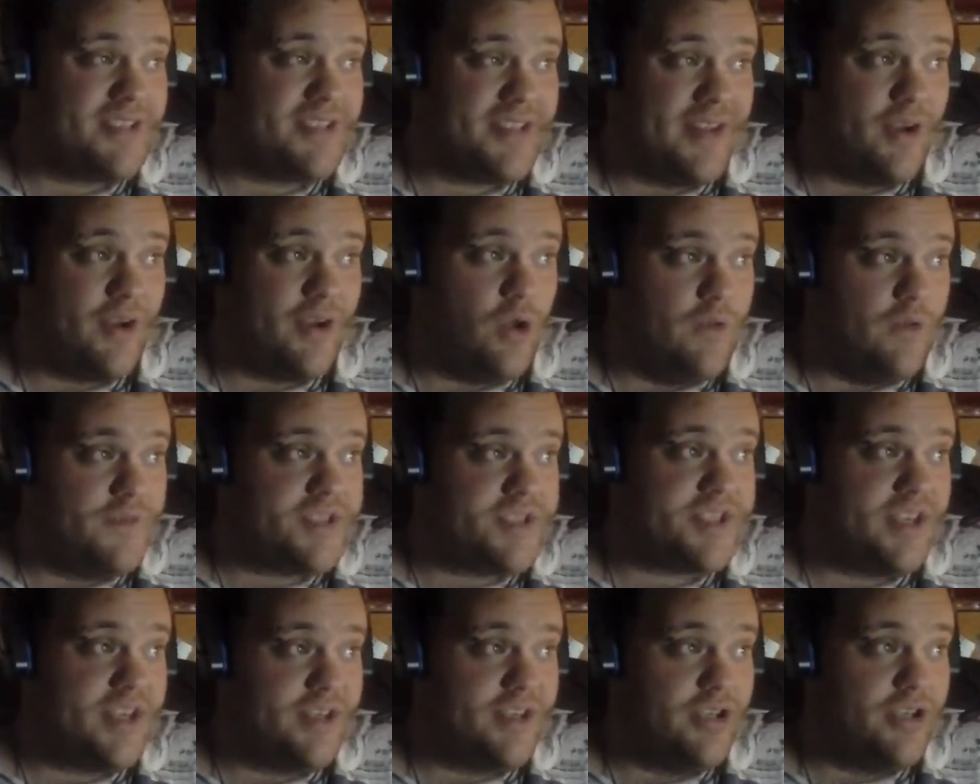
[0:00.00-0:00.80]
and then all of a
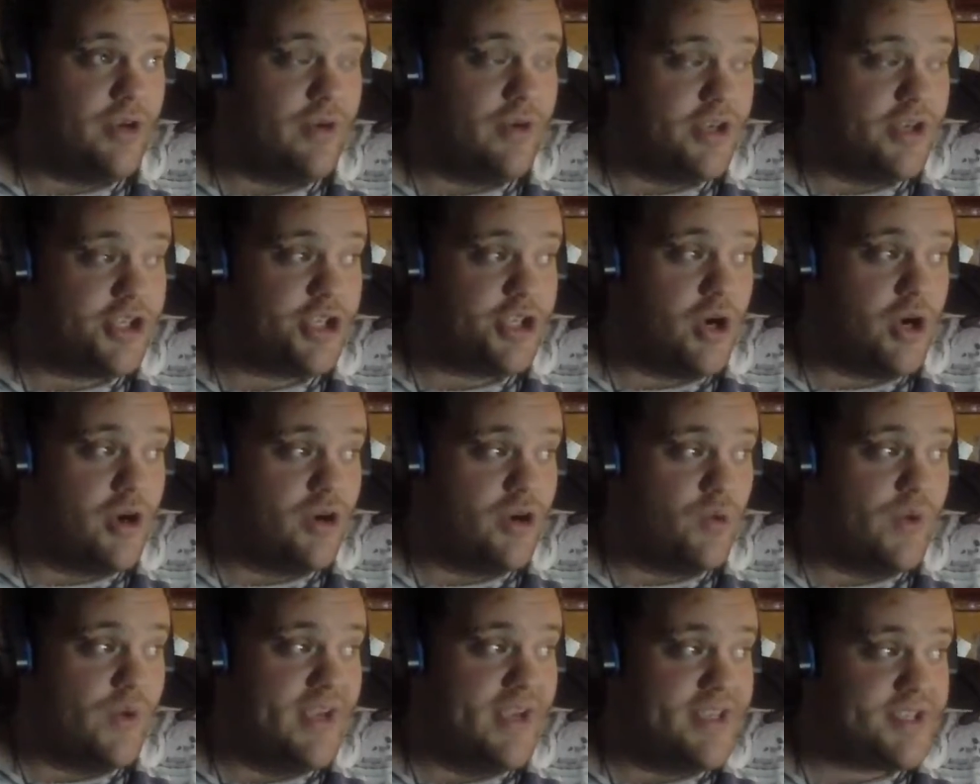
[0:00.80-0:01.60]
sudden you're a shark
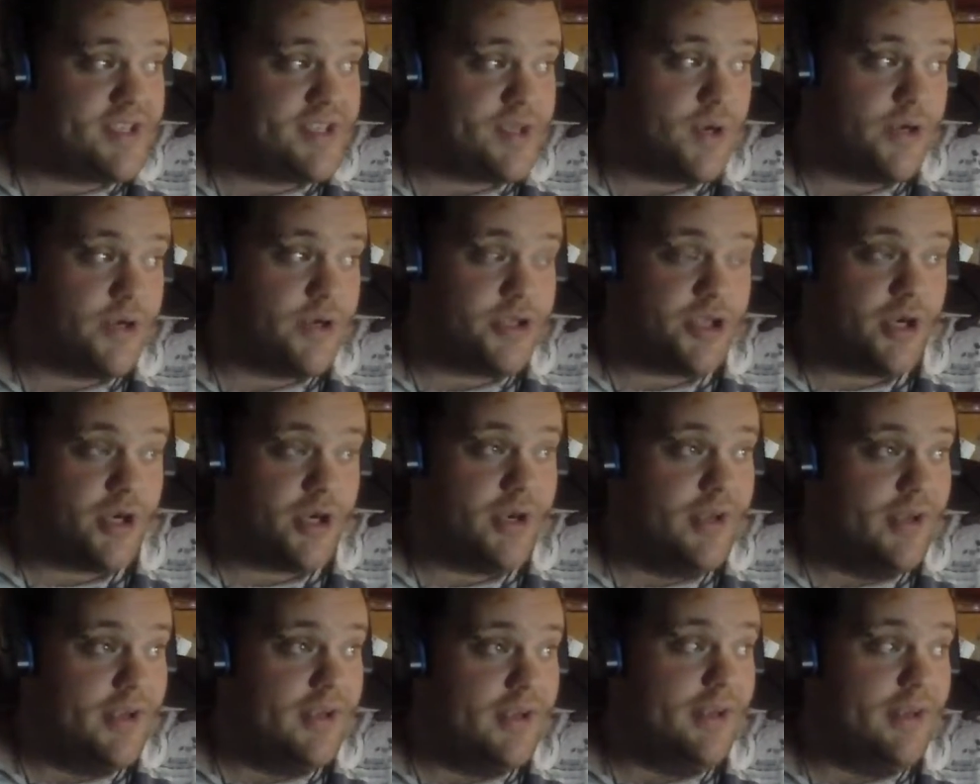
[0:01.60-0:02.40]
researcher,